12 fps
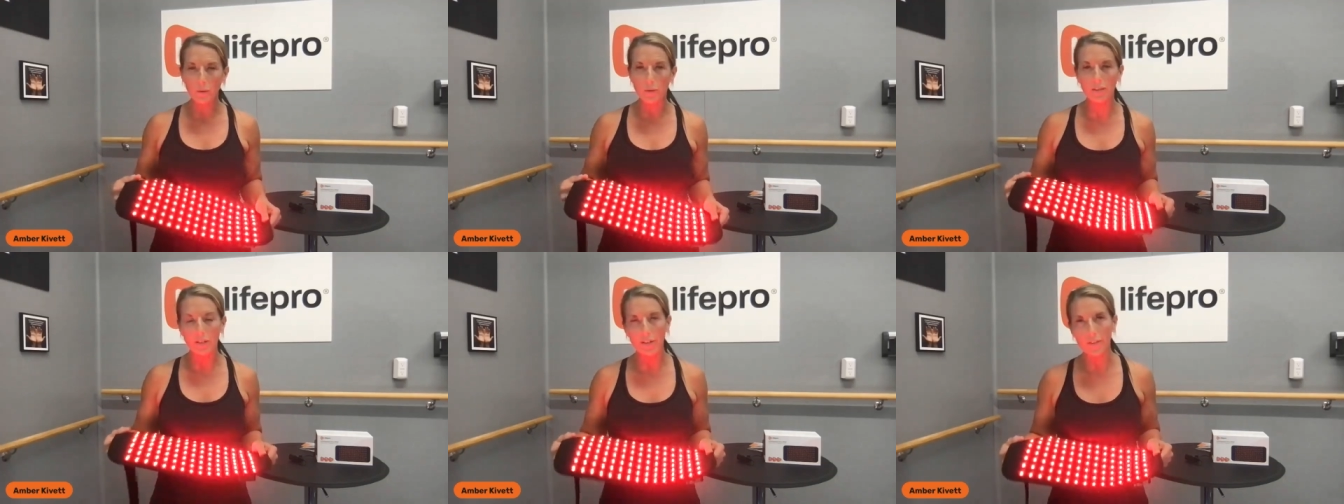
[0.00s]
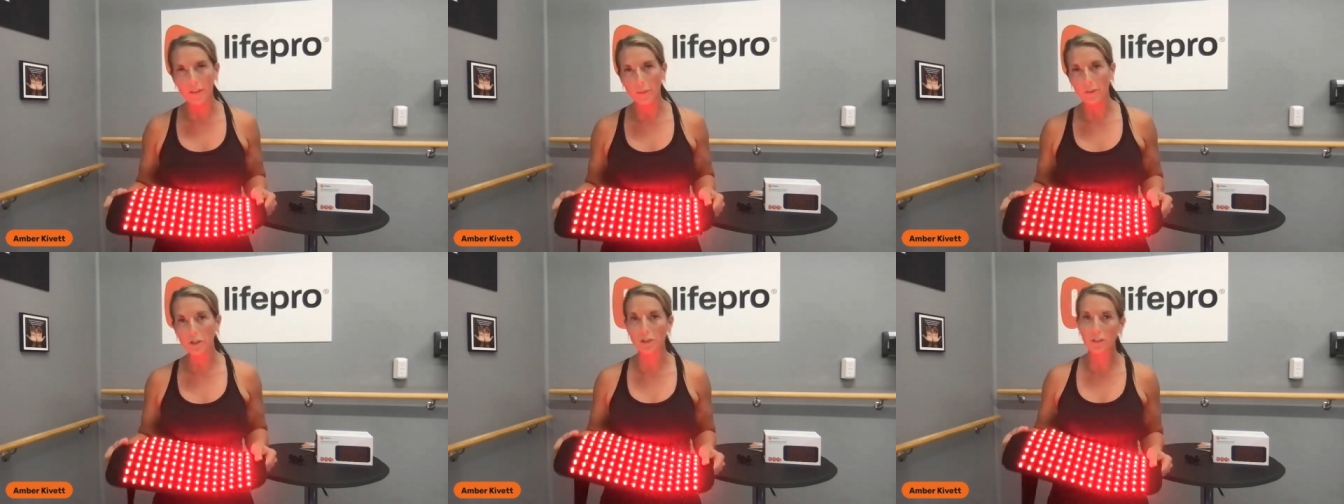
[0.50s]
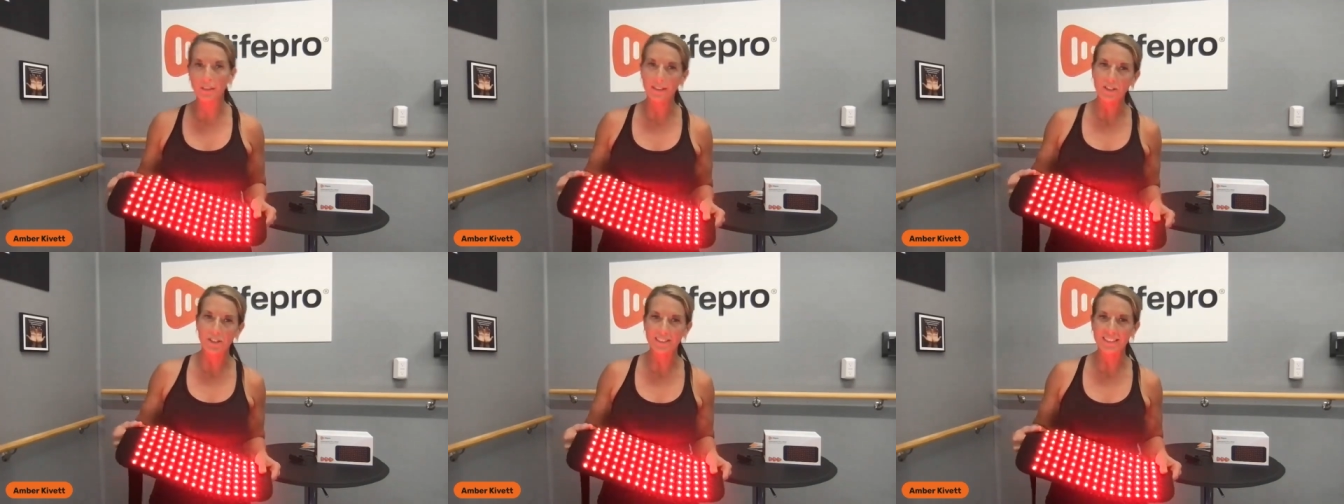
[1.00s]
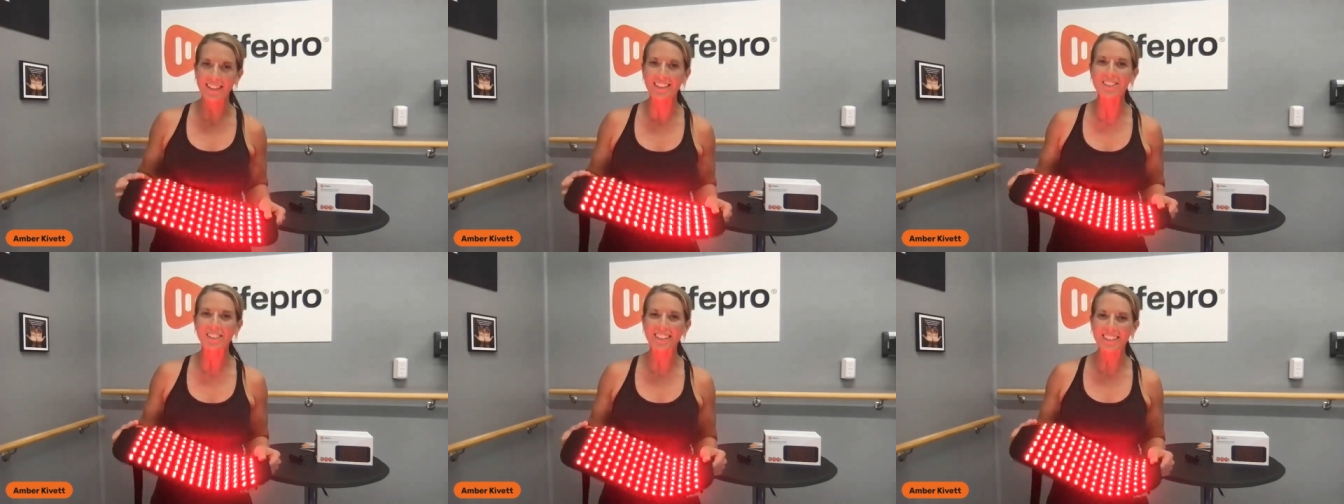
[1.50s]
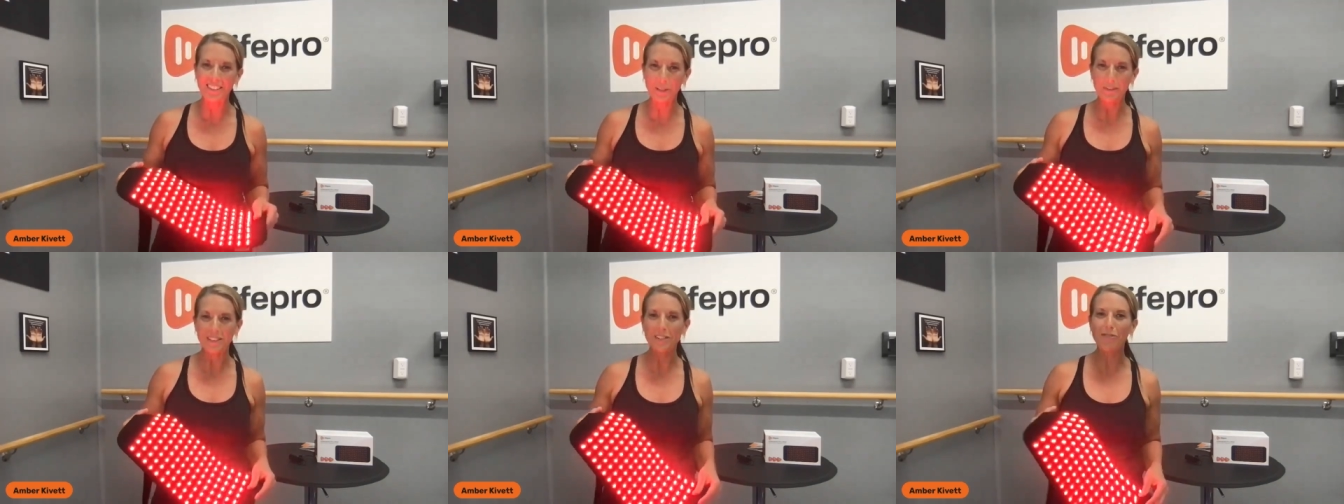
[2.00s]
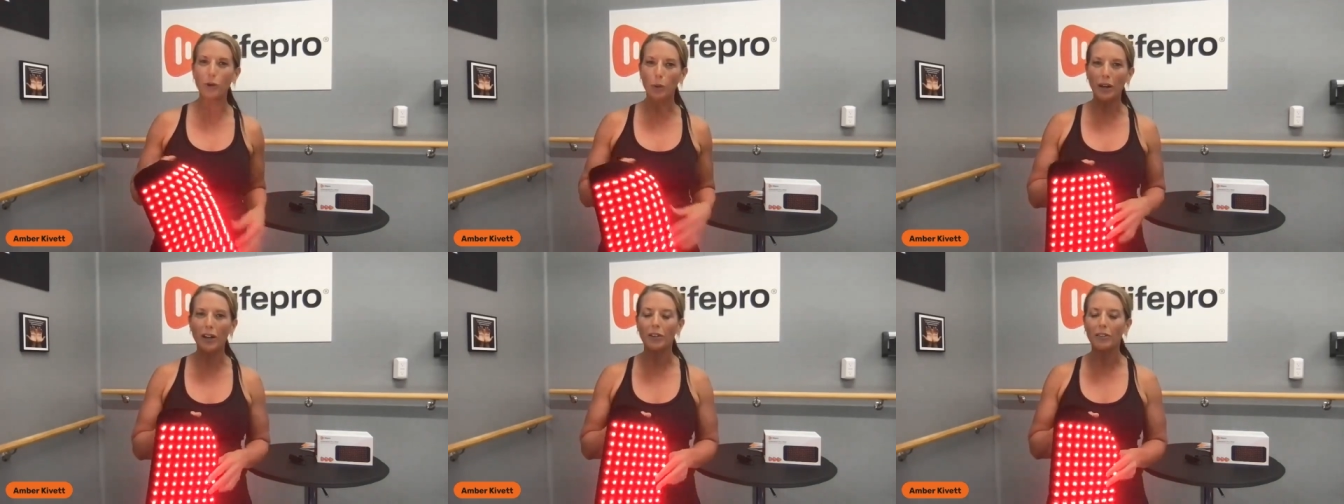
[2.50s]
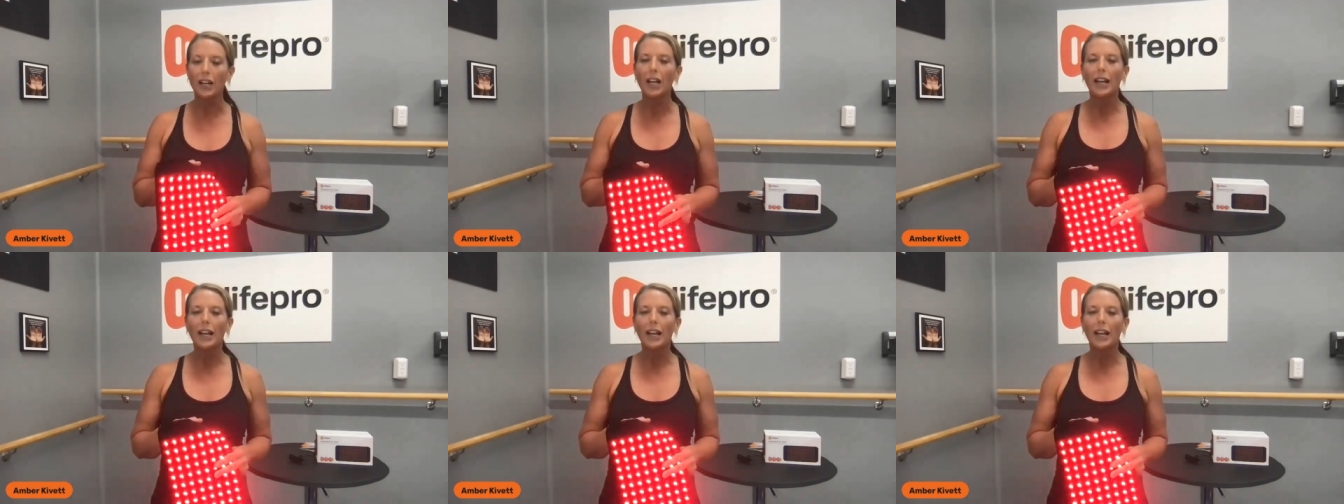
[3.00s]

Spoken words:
or sauna therapy should say sauna therapy is a form of